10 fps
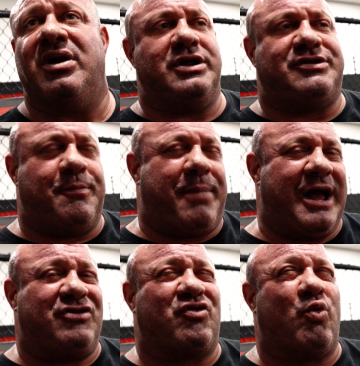It
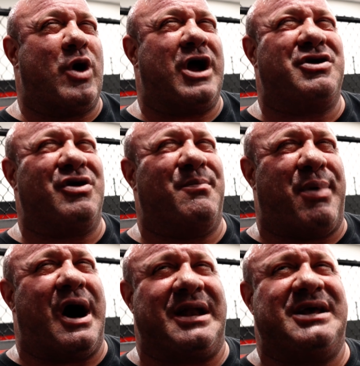depends where your
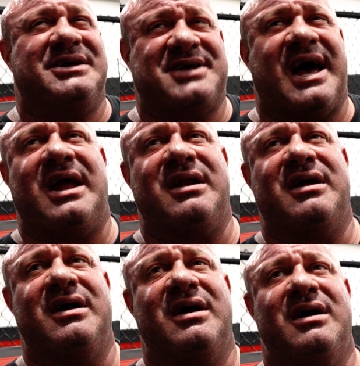body is at.
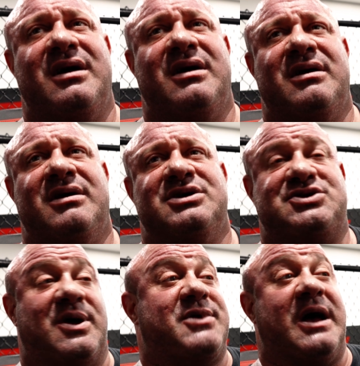
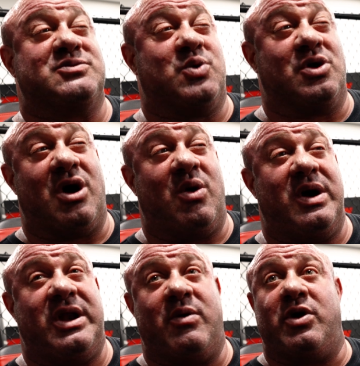Sometimes we'll go
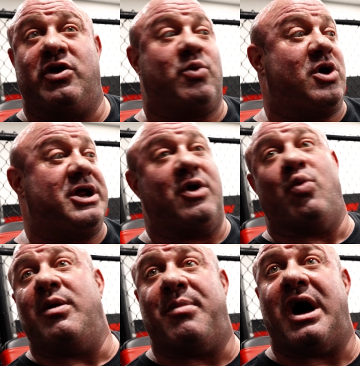in and we only want to hit
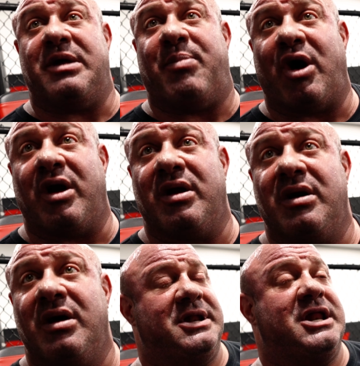one body part.
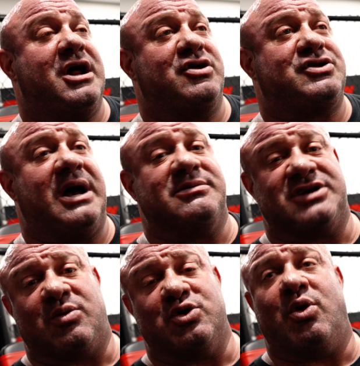And then other times,
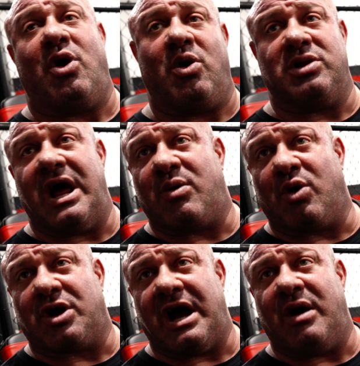like, we'll do a whole leg
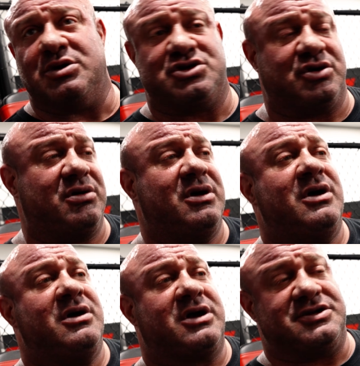workout, which will
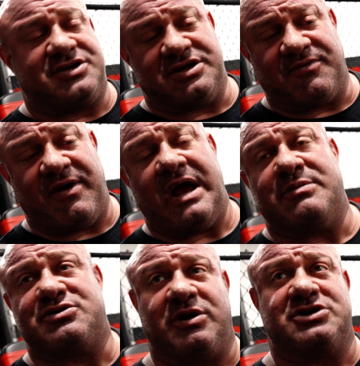consist of
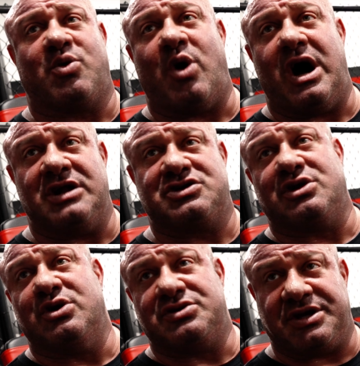hamstrings, quads,
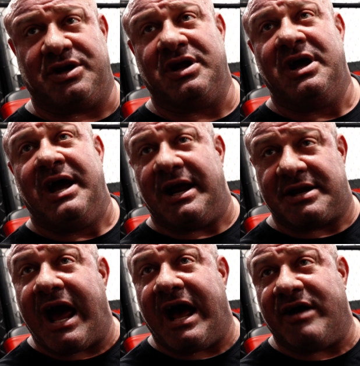glutes, and
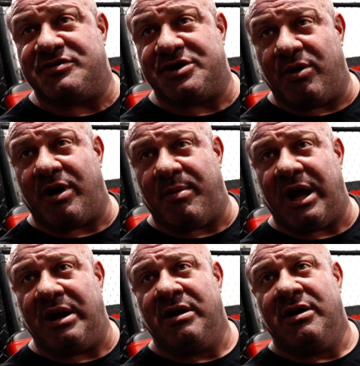calves, you know what I mean?